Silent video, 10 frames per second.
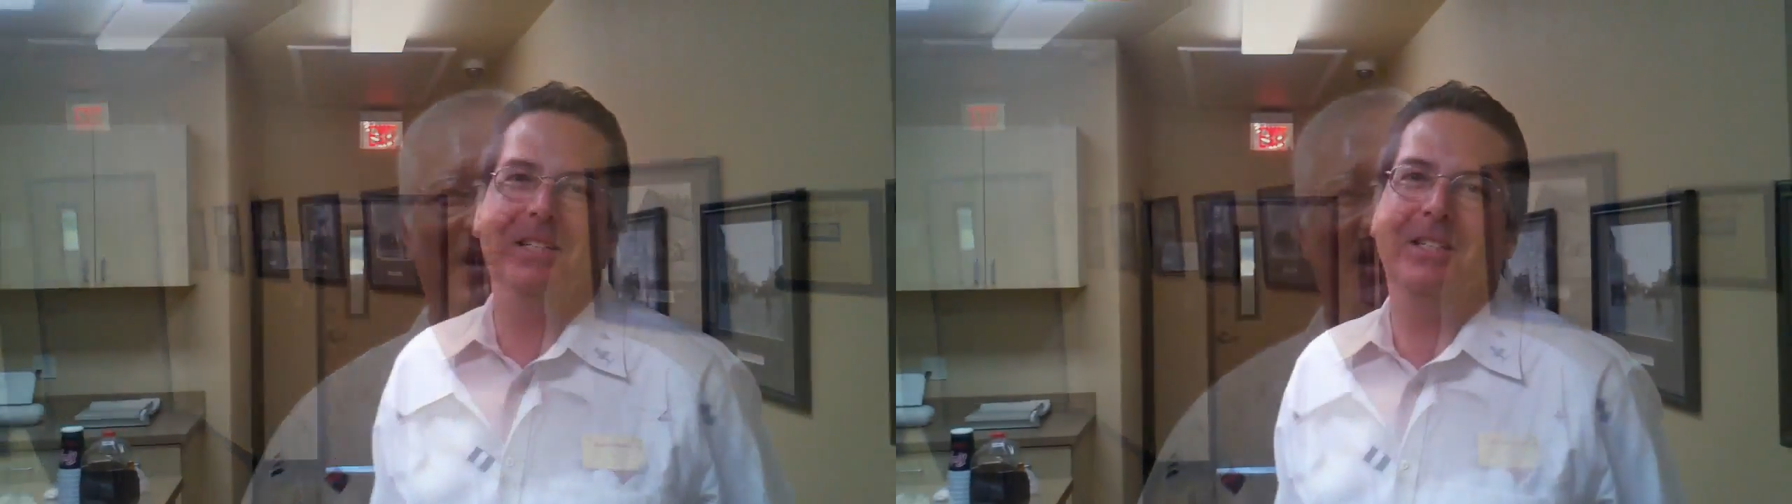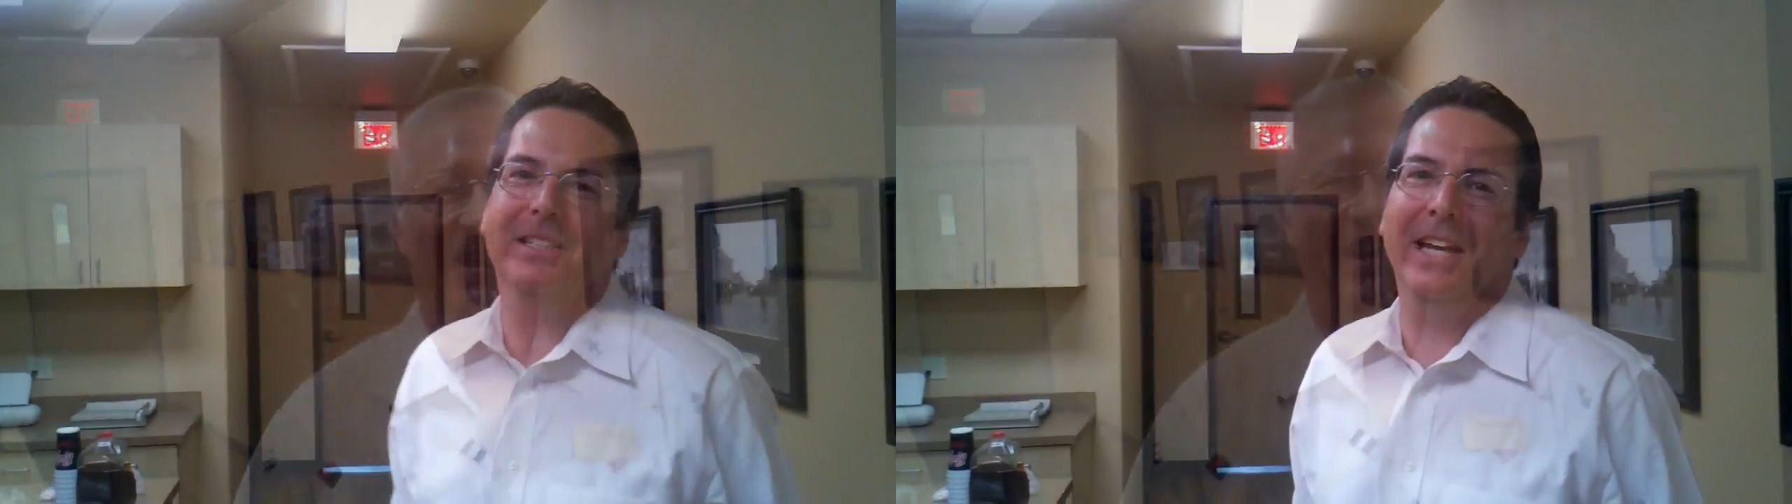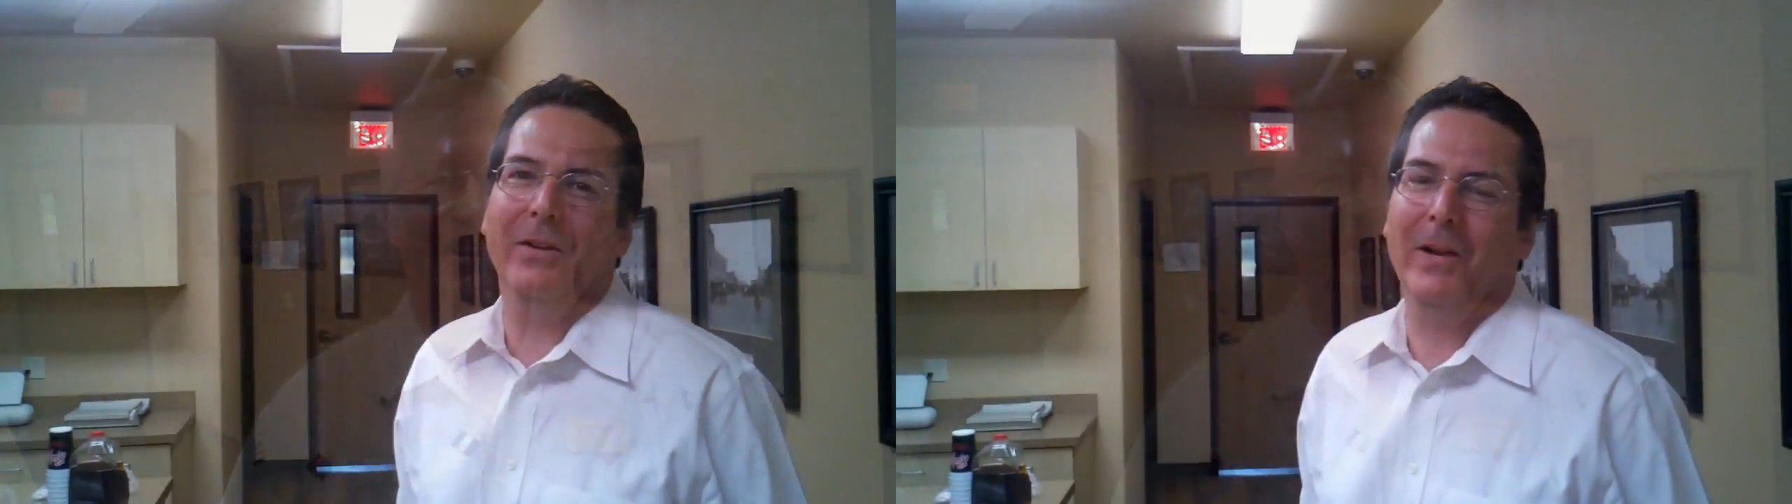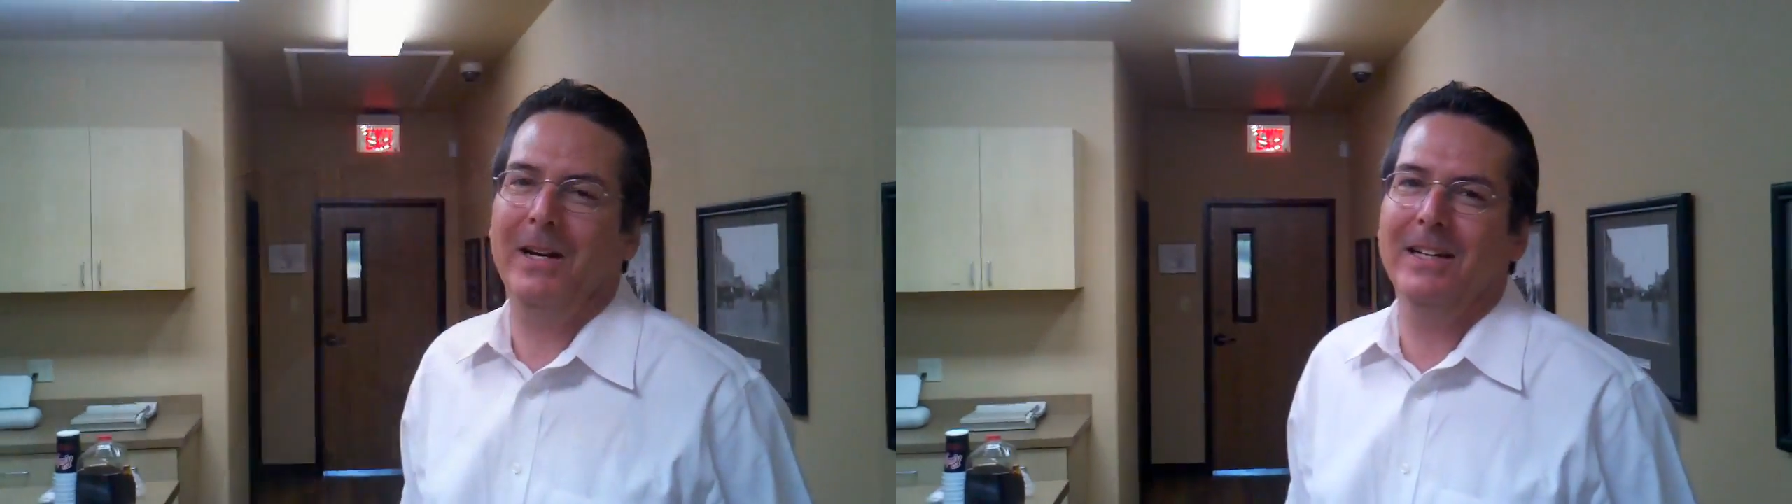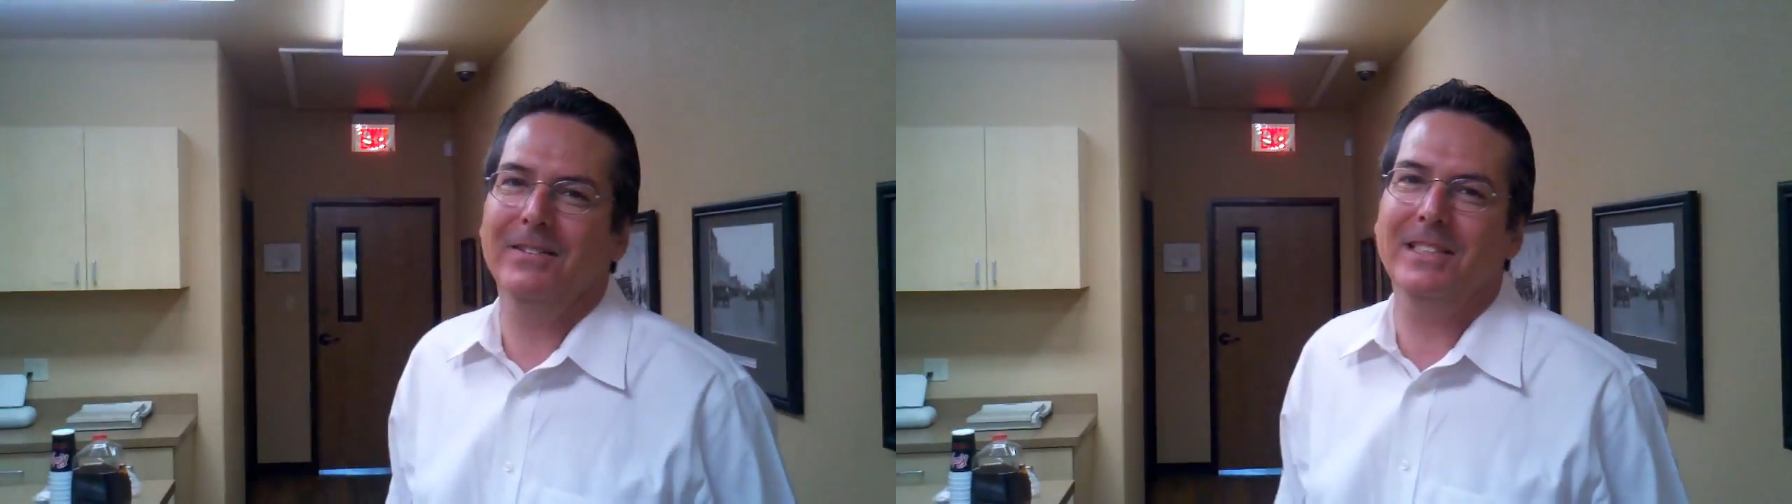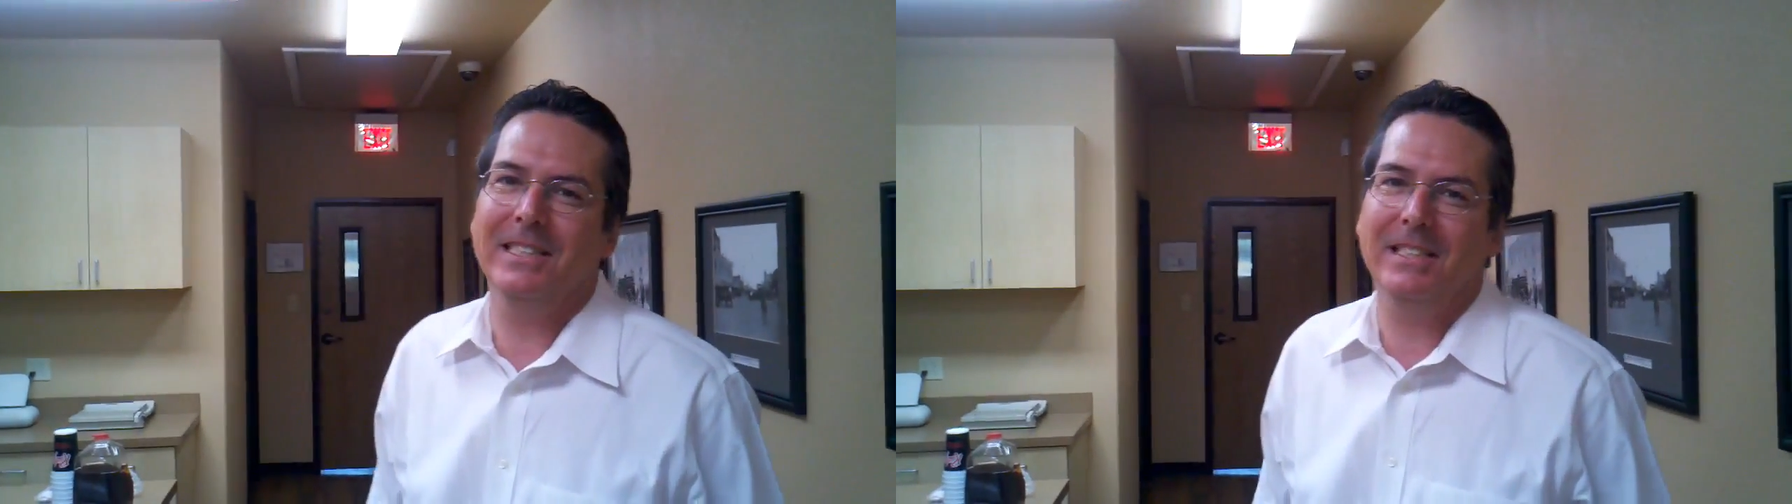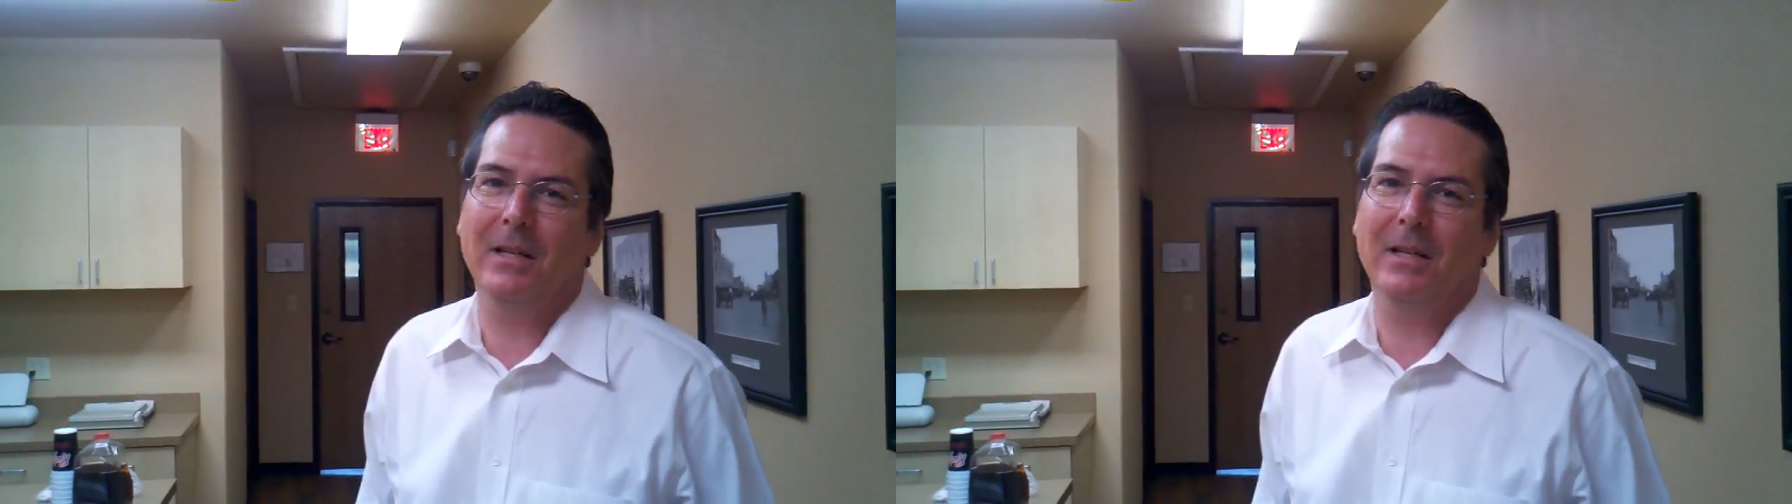This is Ken Renner, and I was just